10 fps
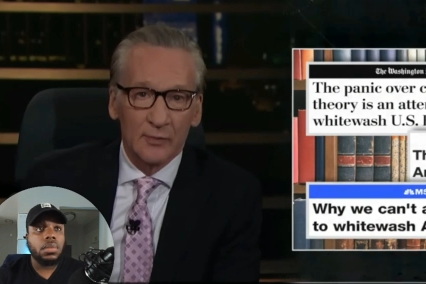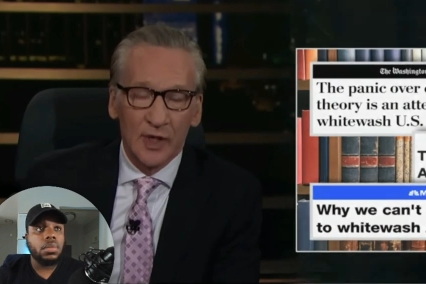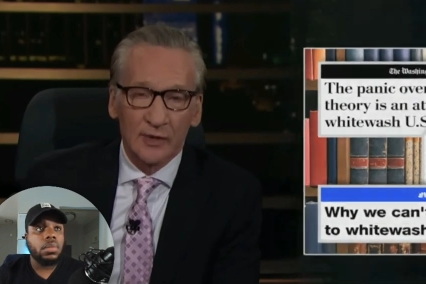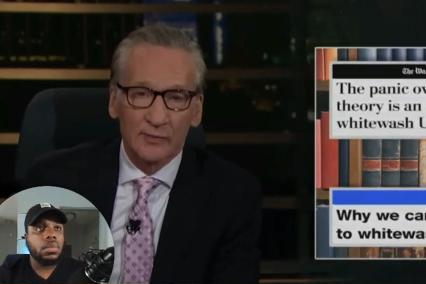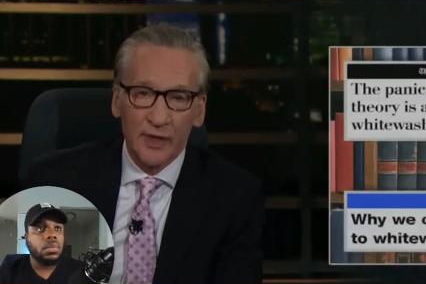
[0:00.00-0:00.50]

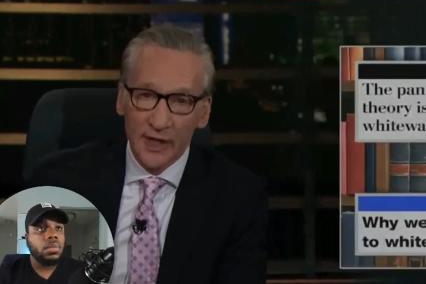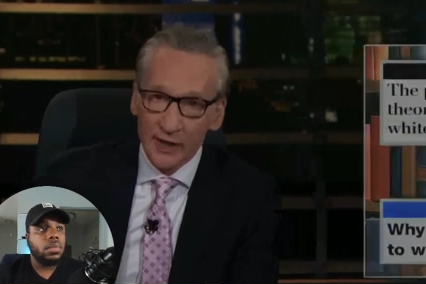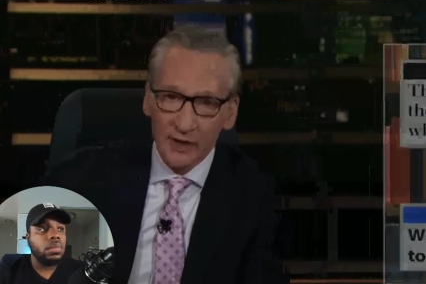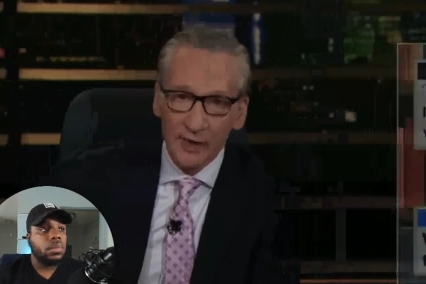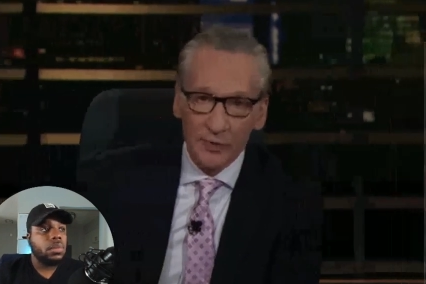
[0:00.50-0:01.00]
Speaker 1: But plenty
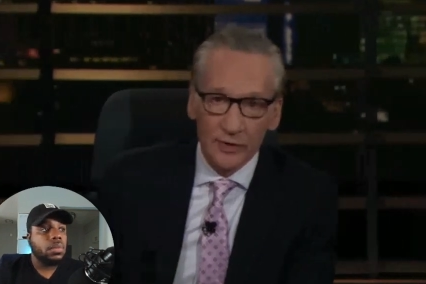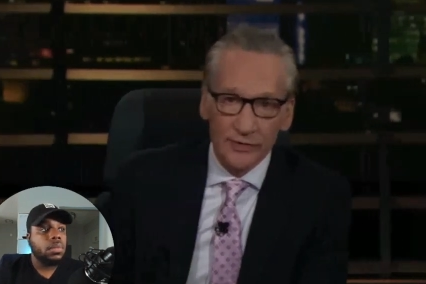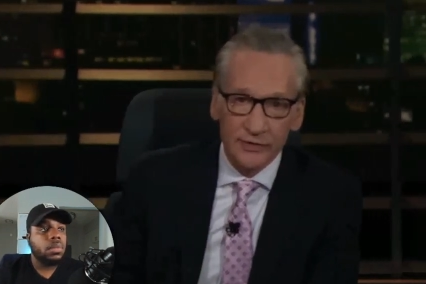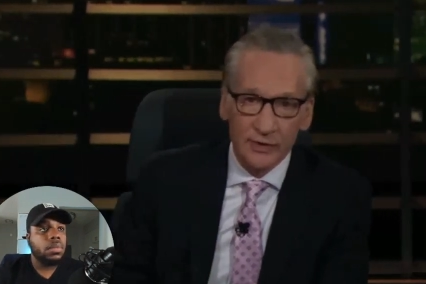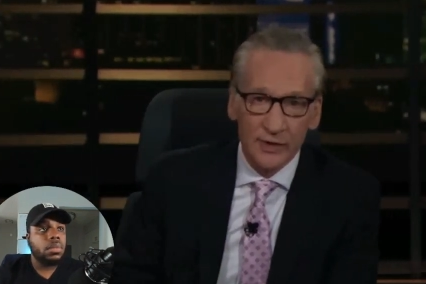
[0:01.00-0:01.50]
of
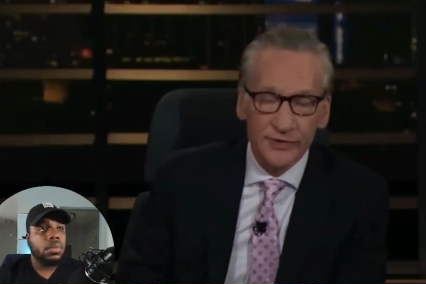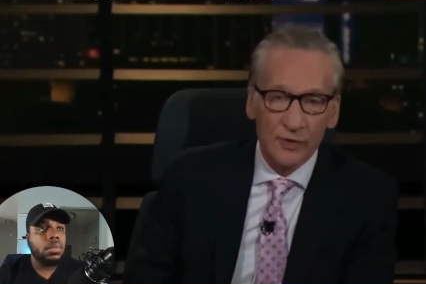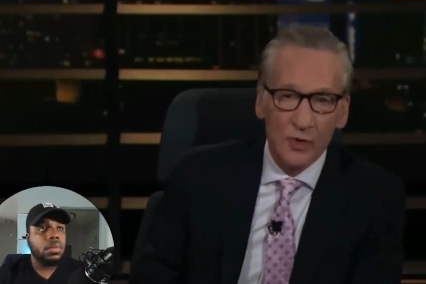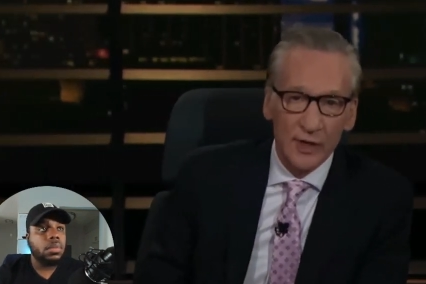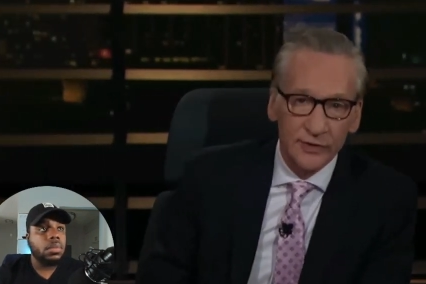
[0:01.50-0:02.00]
liberals
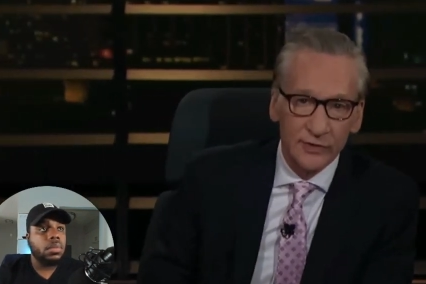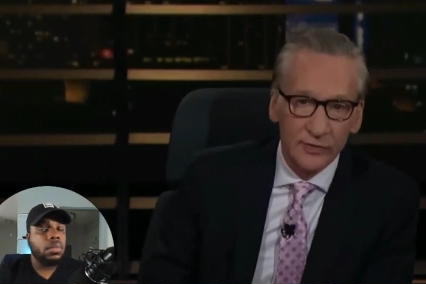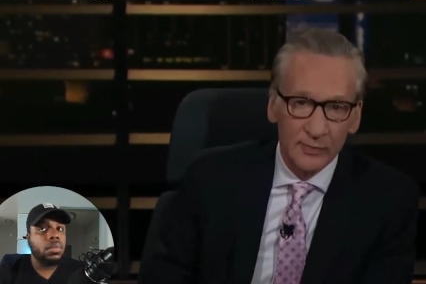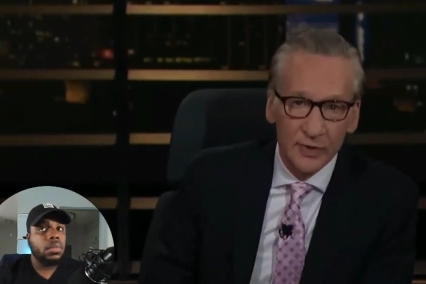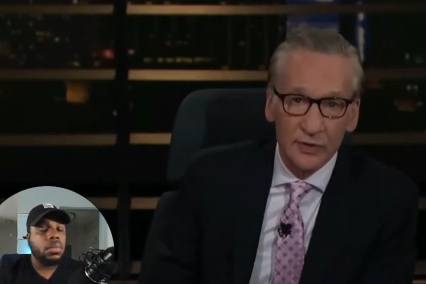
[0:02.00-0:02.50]
also want
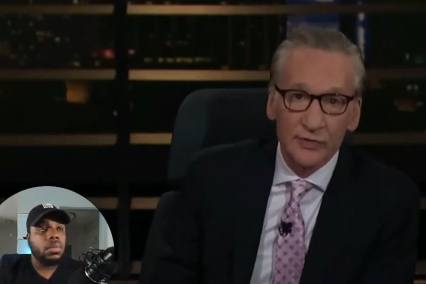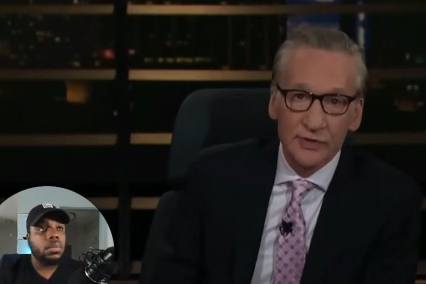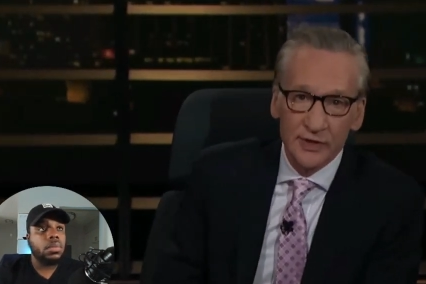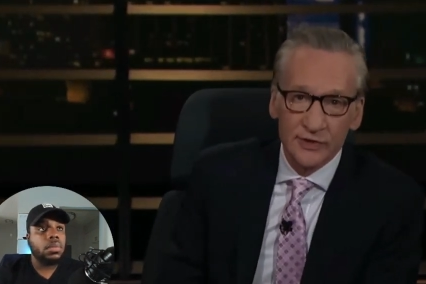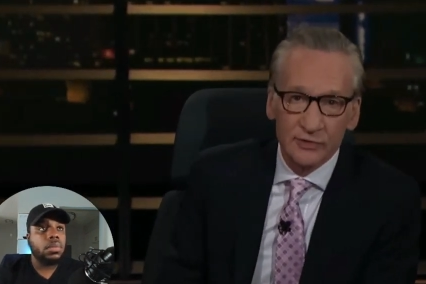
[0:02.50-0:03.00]
to
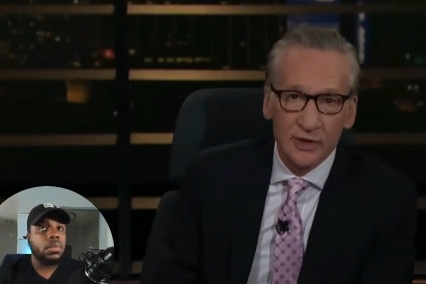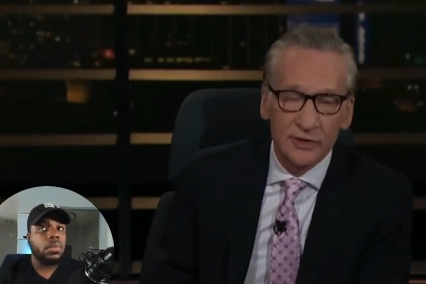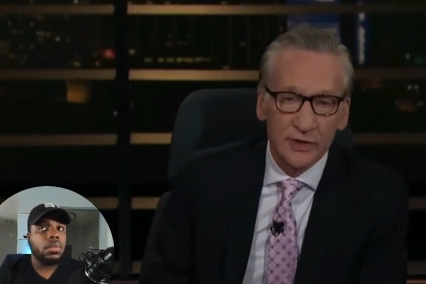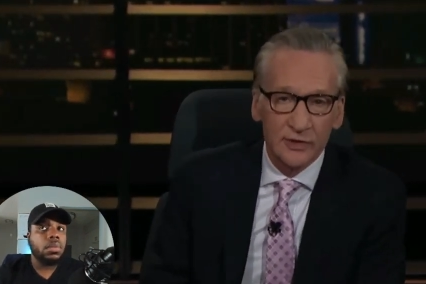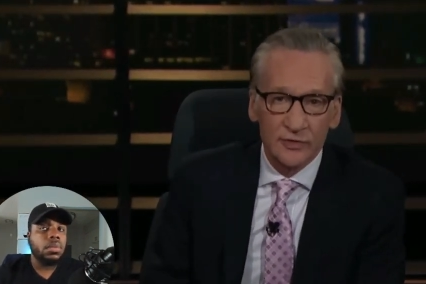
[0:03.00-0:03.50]
abuse history
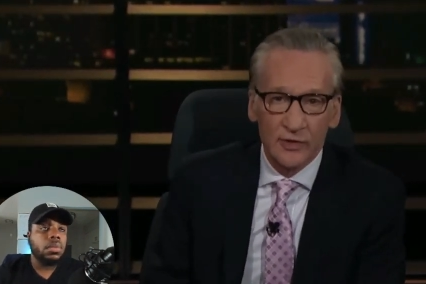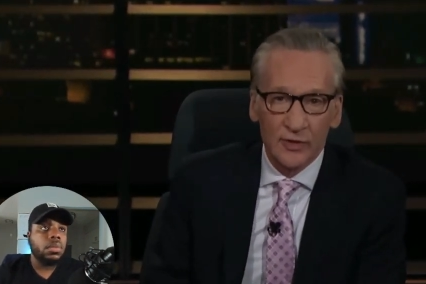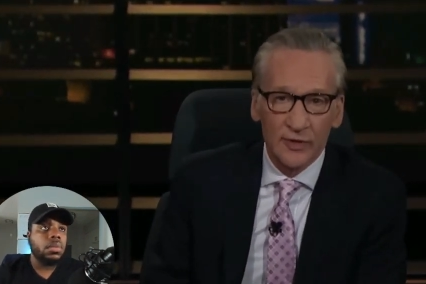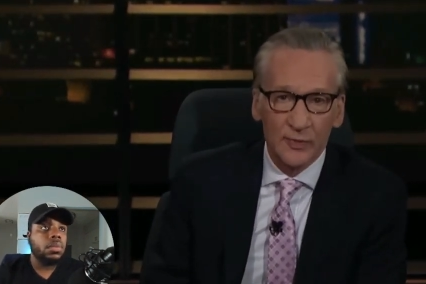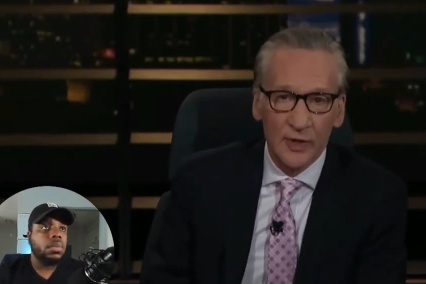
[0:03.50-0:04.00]
to
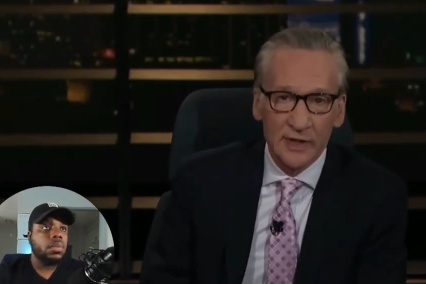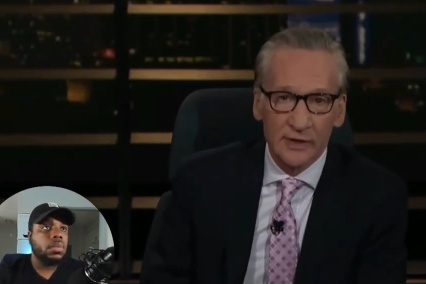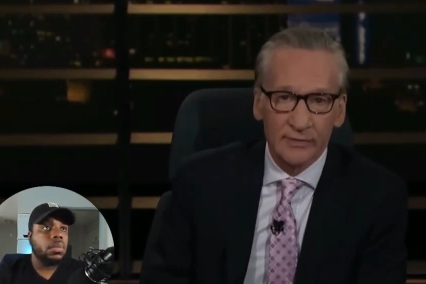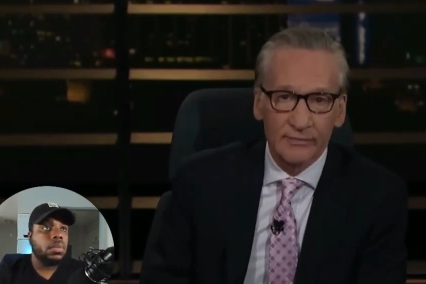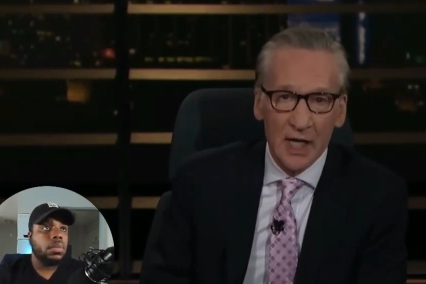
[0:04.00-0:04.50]
control the present.